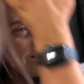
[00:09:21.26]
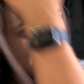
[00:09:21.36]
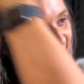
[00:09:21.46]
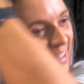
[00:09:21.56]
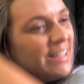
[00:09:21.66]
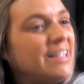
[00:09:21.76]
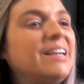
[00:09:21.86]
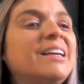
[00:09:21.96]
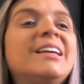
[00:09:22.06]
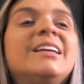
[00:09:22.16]

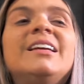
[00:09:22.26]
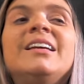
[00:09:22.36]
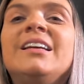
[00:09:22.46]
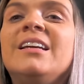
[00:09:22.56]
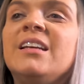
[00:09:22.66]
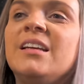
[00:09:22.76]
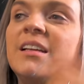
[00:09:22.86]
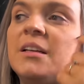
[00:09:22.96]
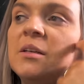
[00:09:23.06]
No one is speaking in this clip.